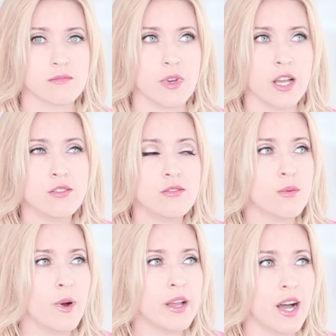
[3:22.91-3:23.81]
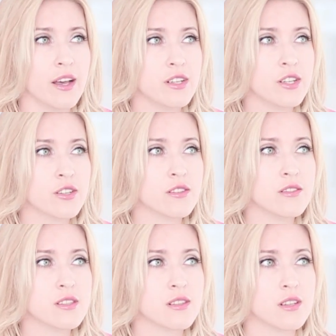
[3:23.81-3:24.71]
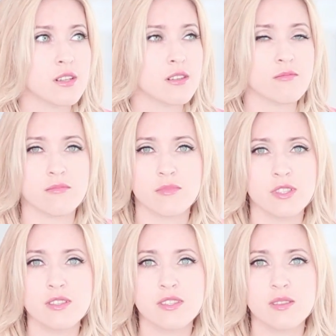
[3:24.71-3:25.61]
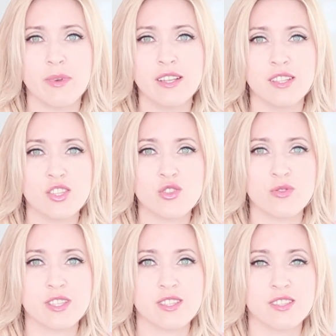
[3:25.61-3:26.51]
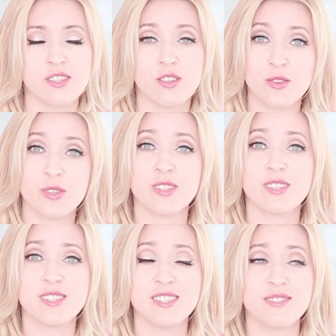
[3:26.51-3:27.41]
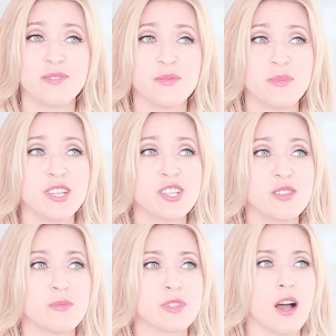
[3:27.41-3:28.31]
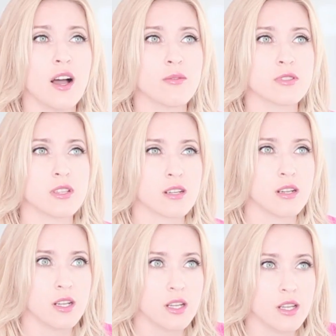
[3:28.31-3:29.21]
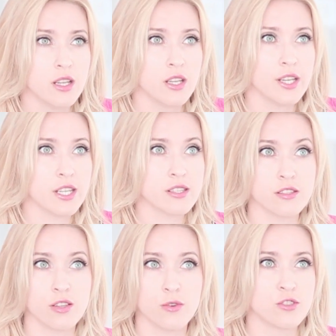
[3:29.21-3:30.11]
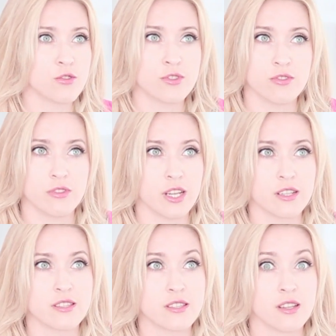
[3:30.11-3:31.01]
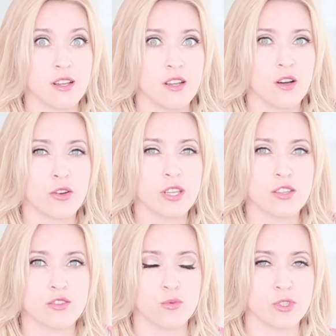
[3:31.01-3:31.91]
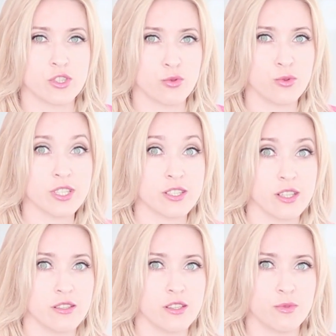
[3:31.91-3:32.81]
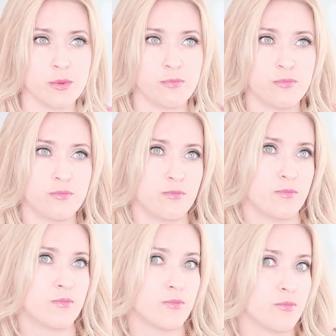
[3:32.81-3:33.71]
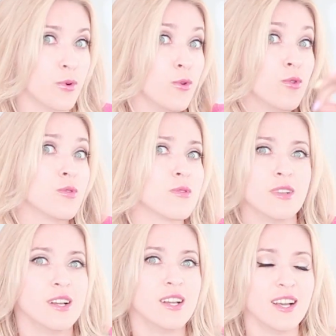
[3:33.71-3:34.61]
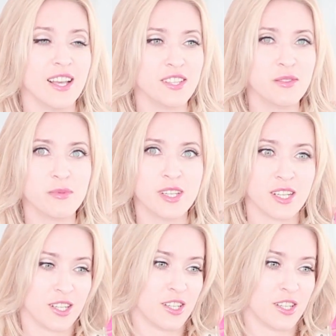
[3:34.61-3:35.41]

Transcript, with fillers: I don't know why other girls didn't seem any interested in learning this information, but I was like, yes, so what do we do next? Okay, so we twist and then we pull and then we